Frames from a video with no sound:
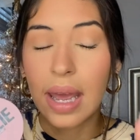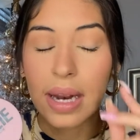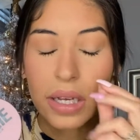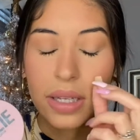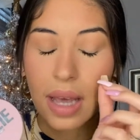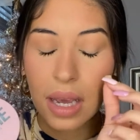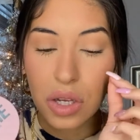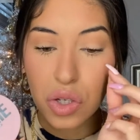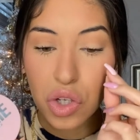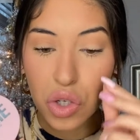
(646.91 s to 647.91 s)
It is like
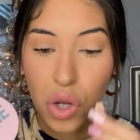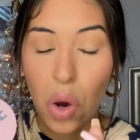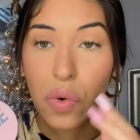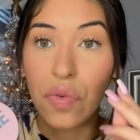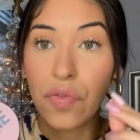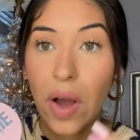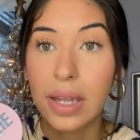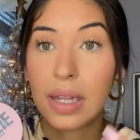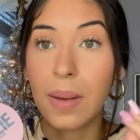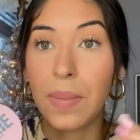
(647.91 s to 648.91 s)
so
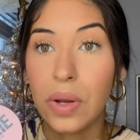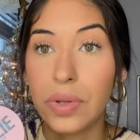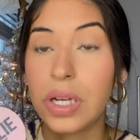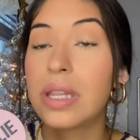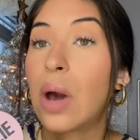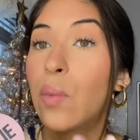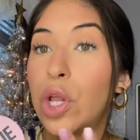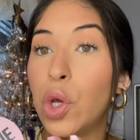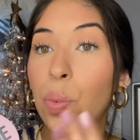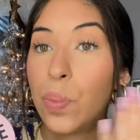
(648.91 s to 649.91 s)
finely milded that
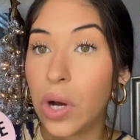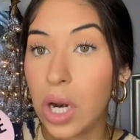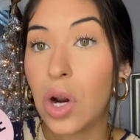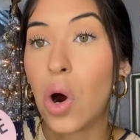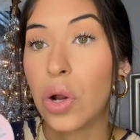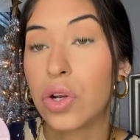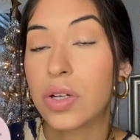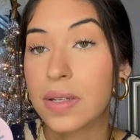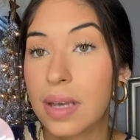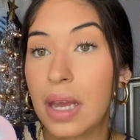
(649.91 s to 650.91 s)
when you put it on your
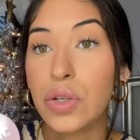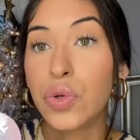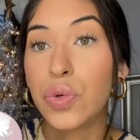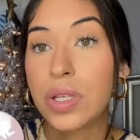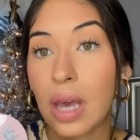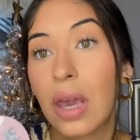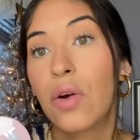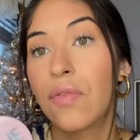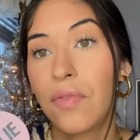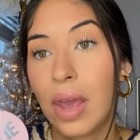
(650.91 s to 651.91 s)
skin to set
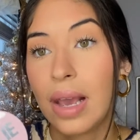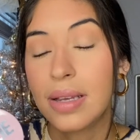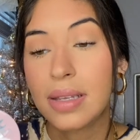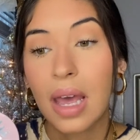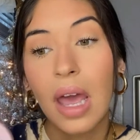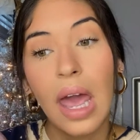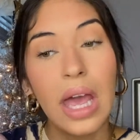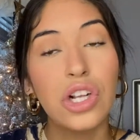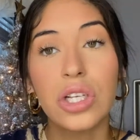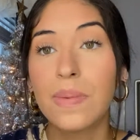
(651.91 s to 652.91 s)
your face,
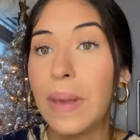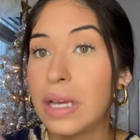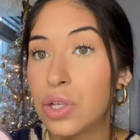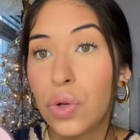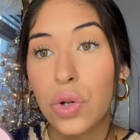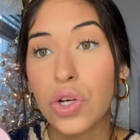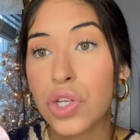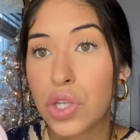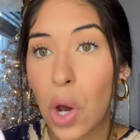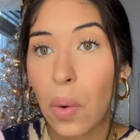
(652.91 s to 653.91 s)
it just makes you look
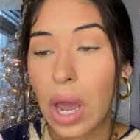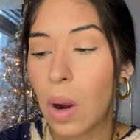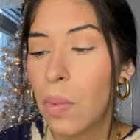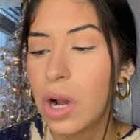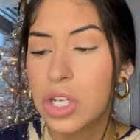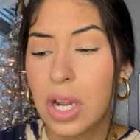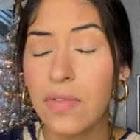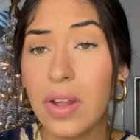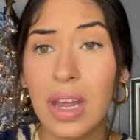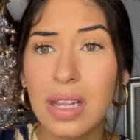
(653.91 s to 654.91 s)
so airbrushed. I
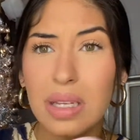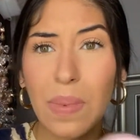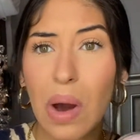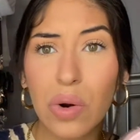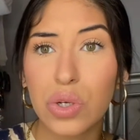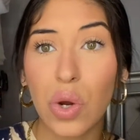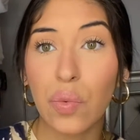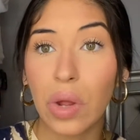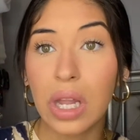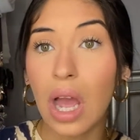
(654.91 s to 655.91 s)
feel like these powders are
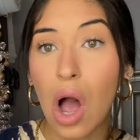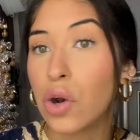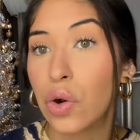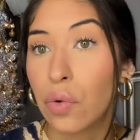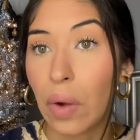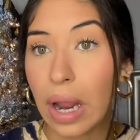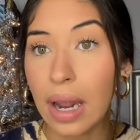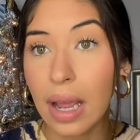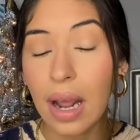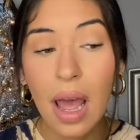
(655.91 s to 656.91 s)
really
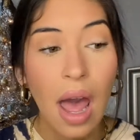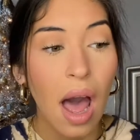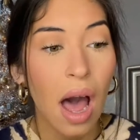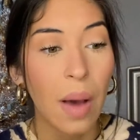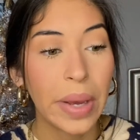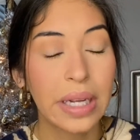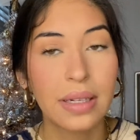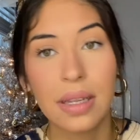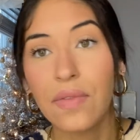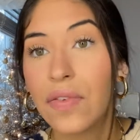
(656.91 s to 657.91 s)
underrated. It
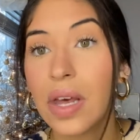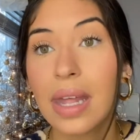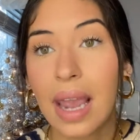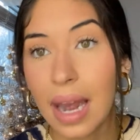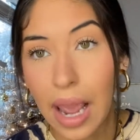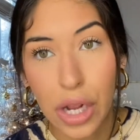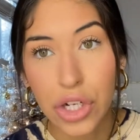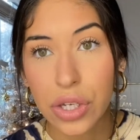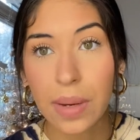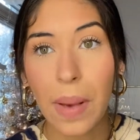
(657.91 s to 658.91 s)
doesn't feel like an
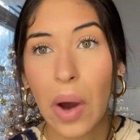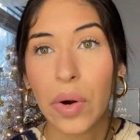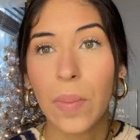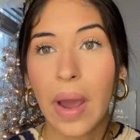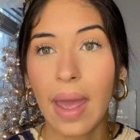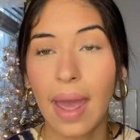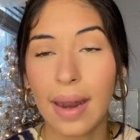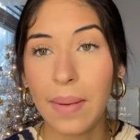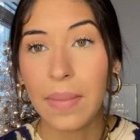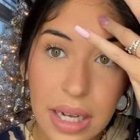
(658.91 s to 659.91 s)
HD powder by
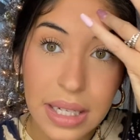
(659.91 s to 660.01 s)
any means.